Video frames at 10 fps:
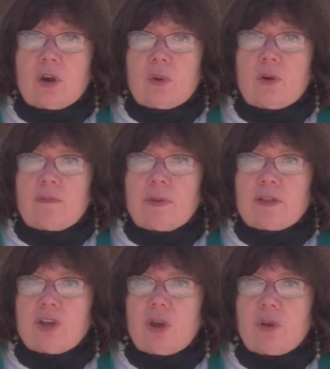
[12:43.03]
We've been
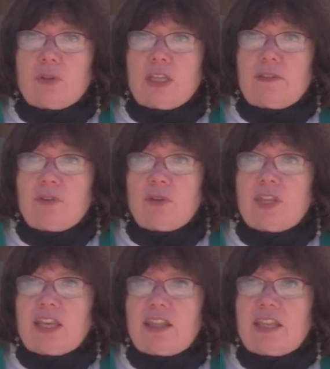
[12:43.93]
told that if you
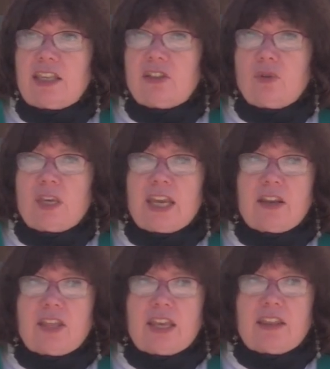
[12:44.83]
think this, you can't
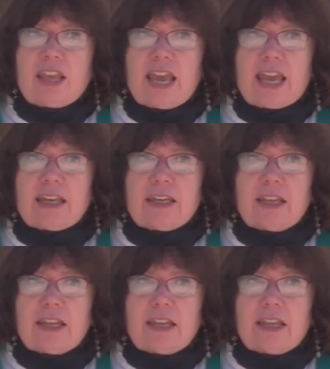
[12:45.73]
think that.